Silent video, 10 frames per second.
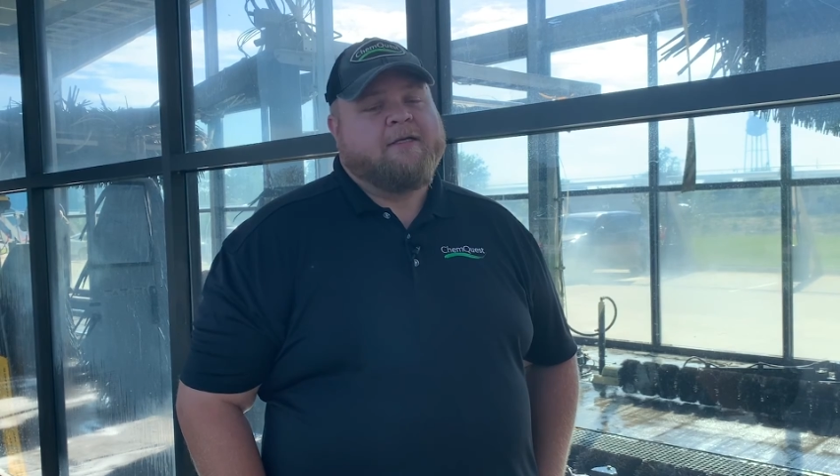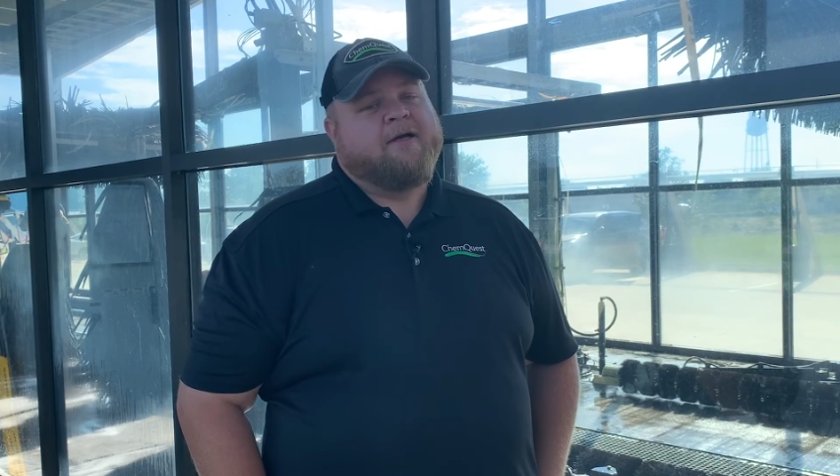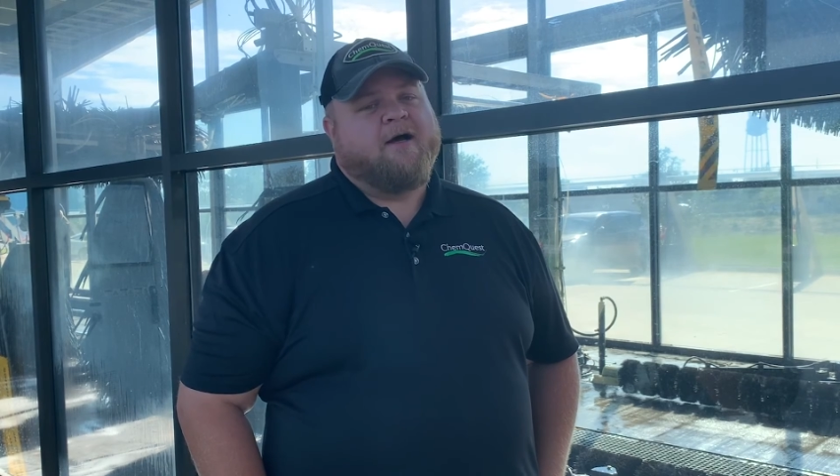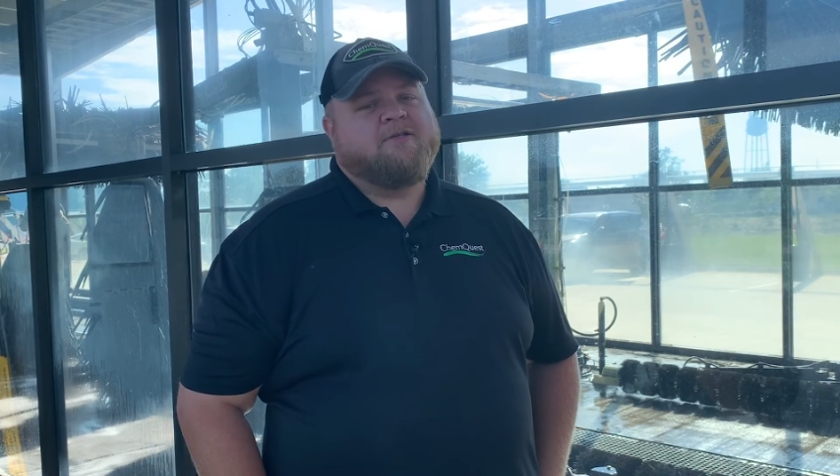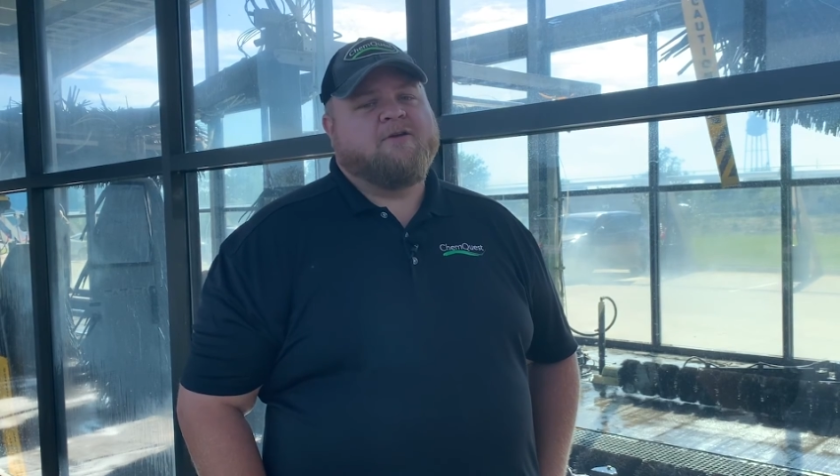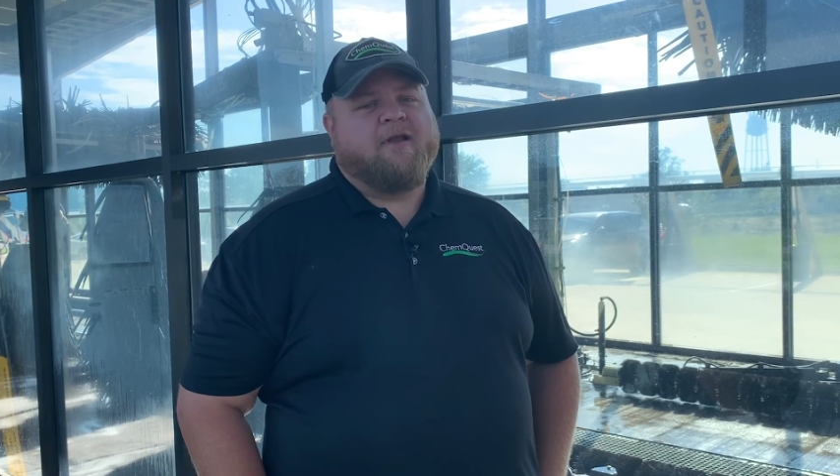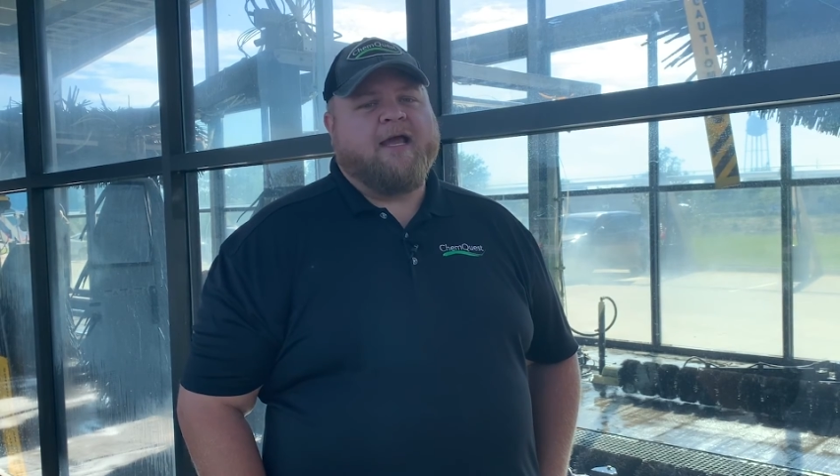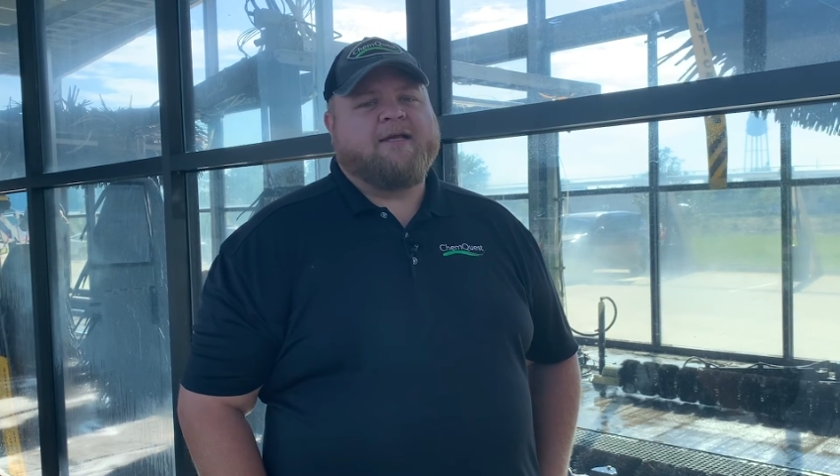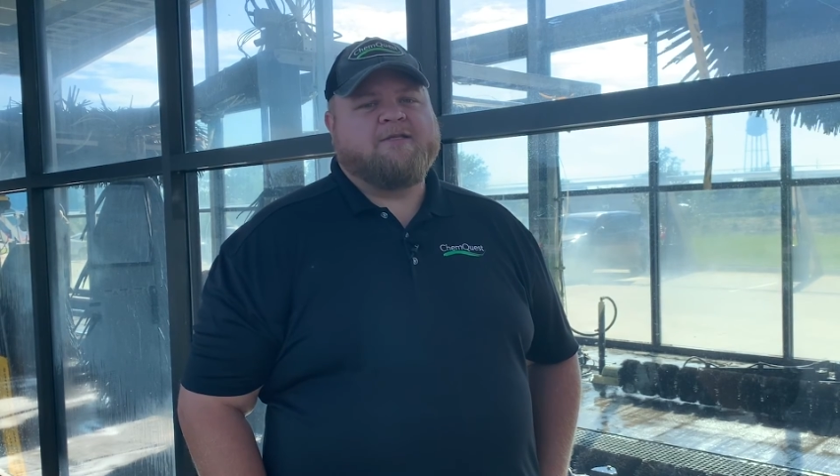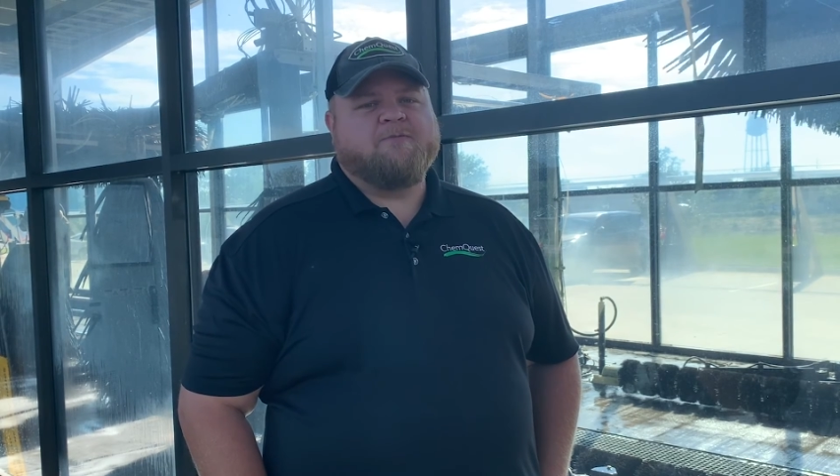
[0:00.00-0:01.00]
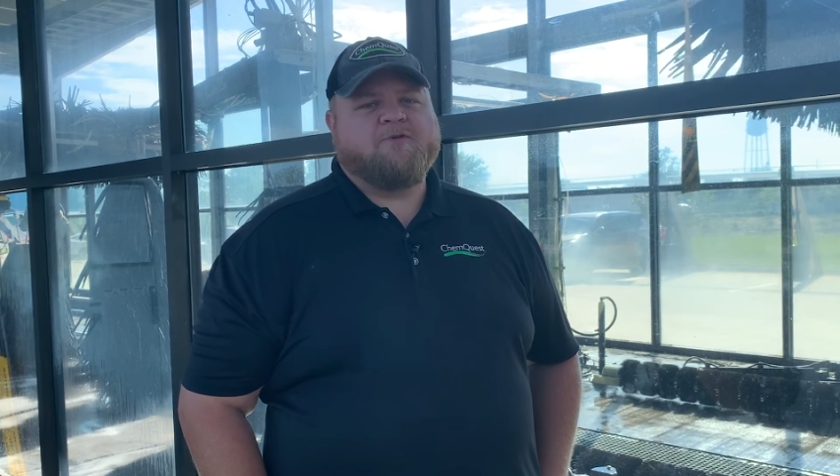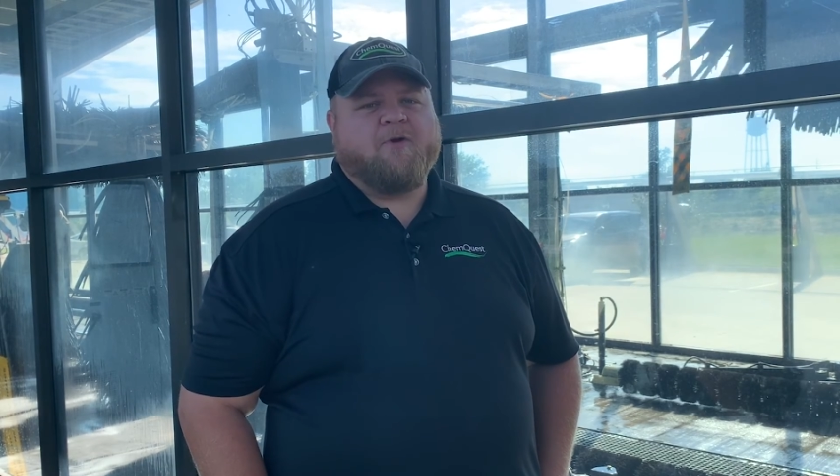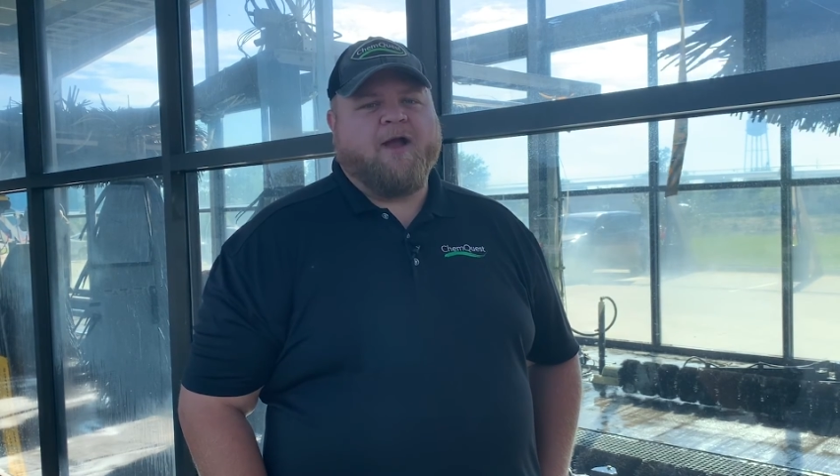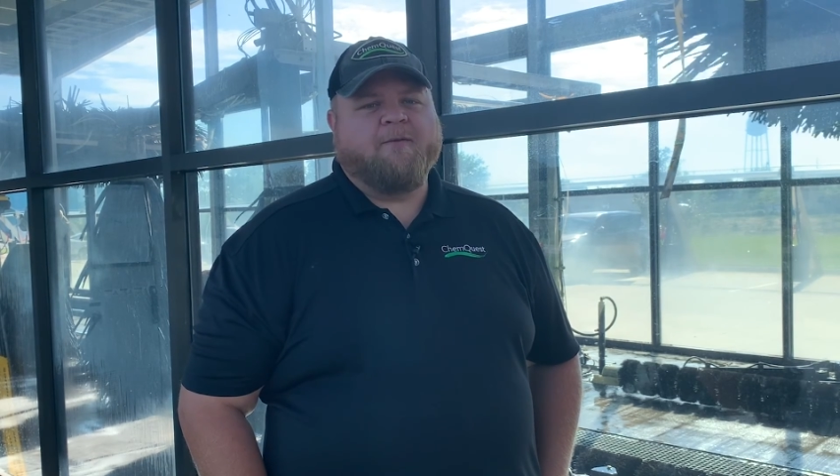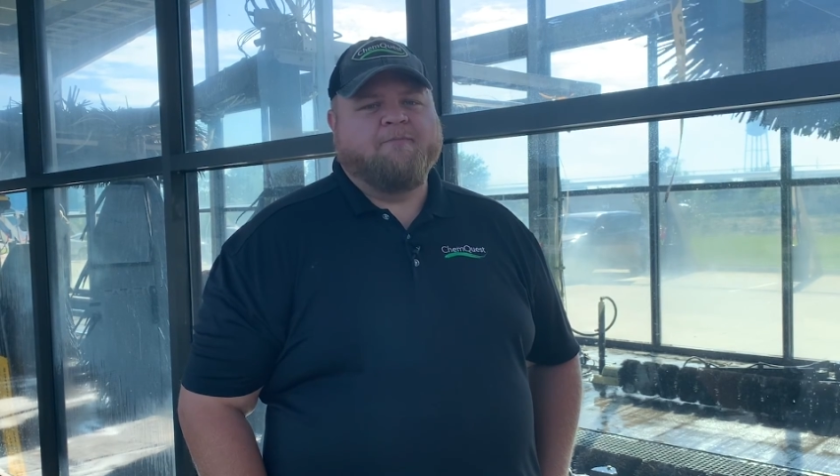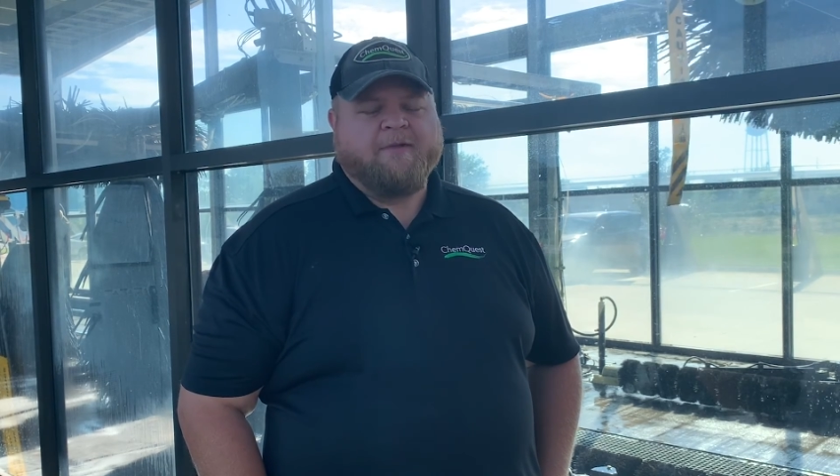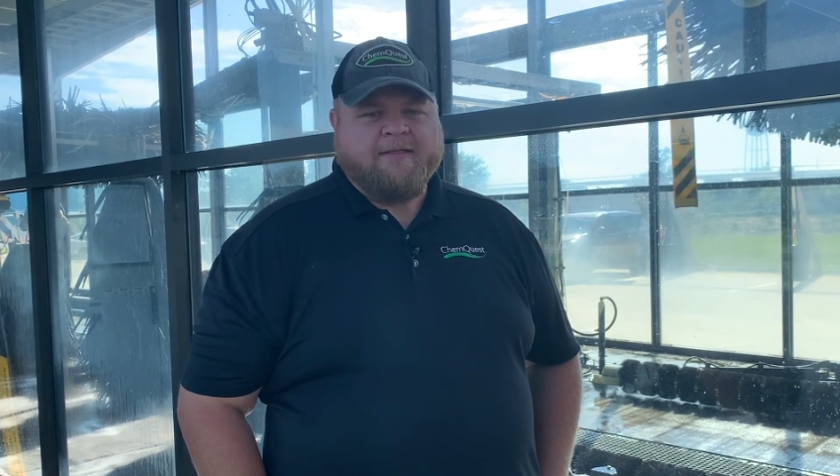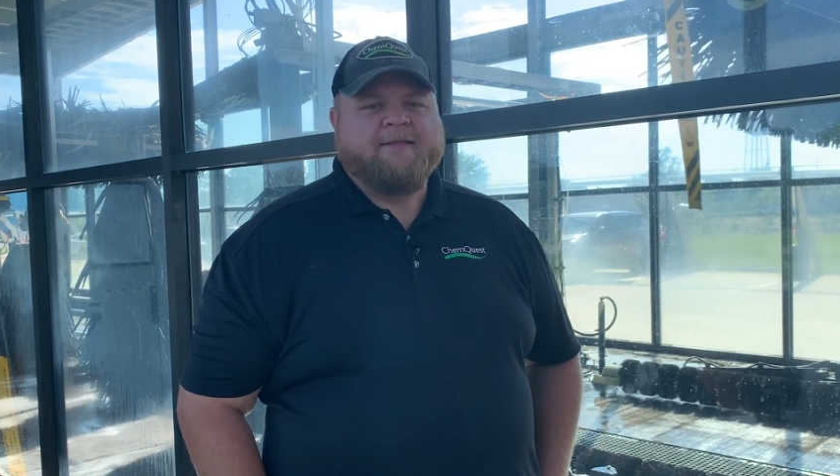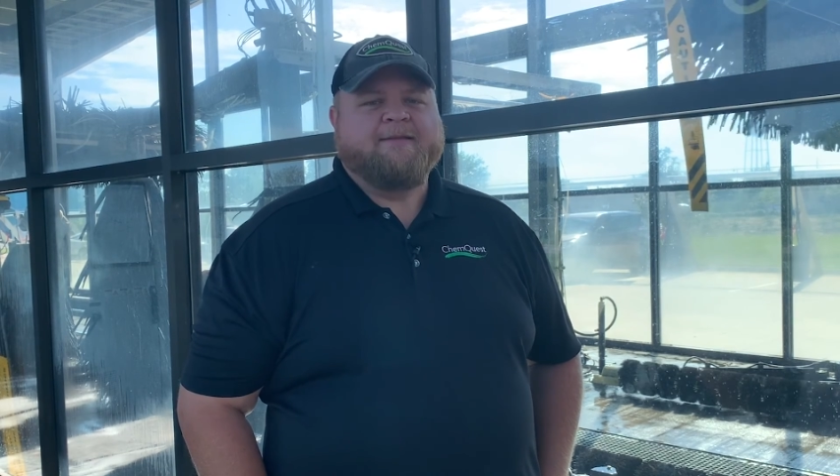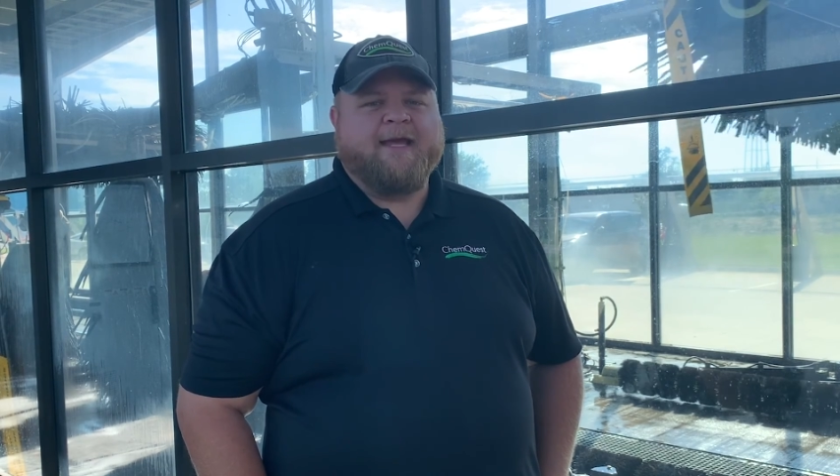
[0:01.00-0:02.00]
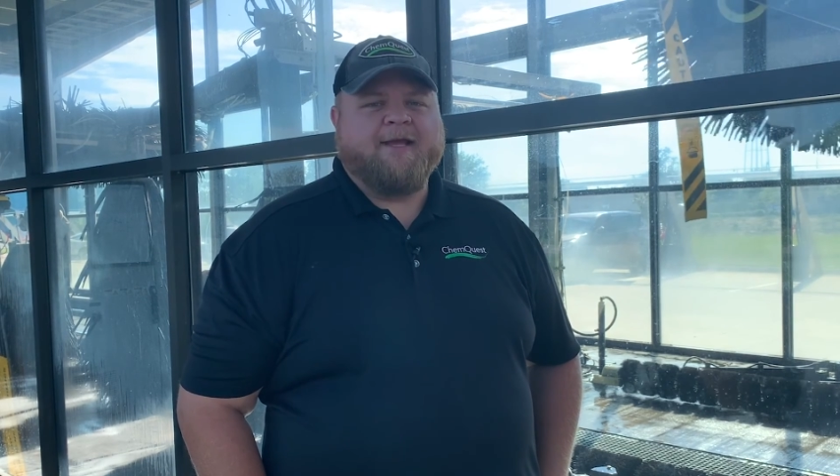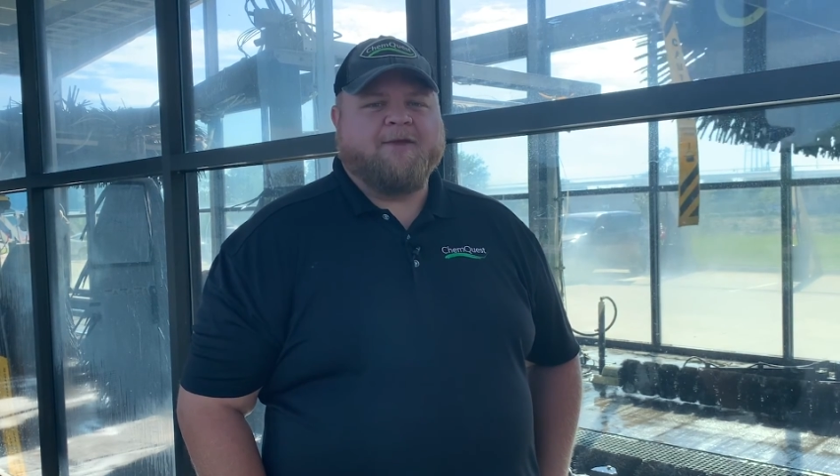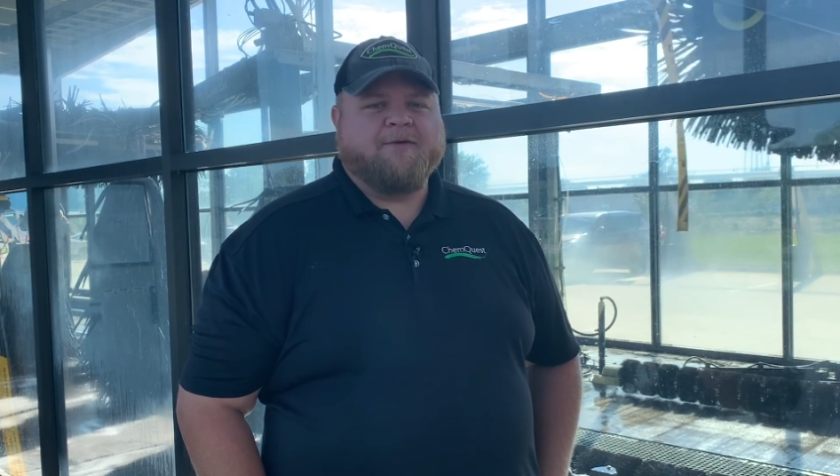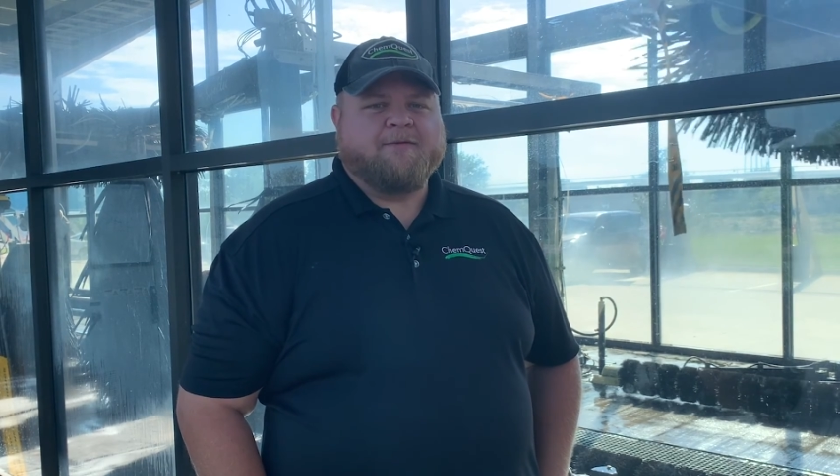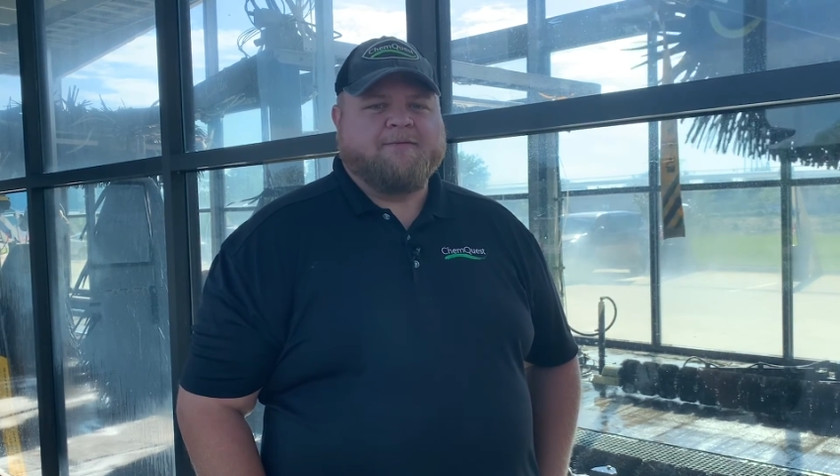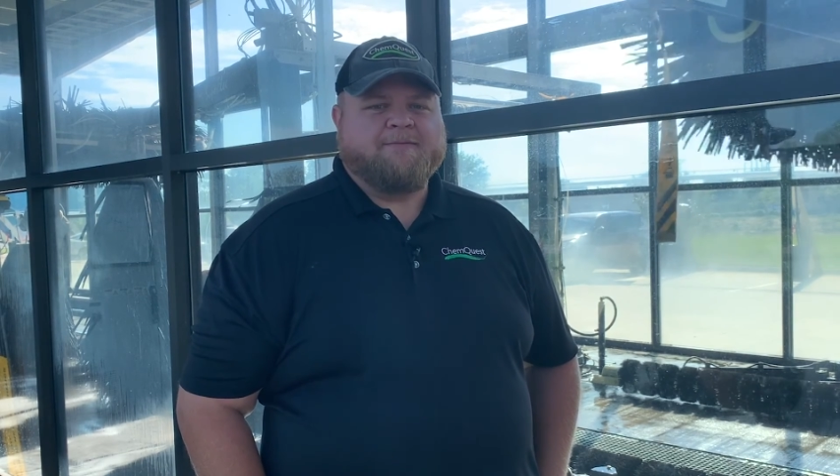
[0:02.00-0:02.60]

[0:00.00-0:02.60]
Also like and subscribe. Thank you.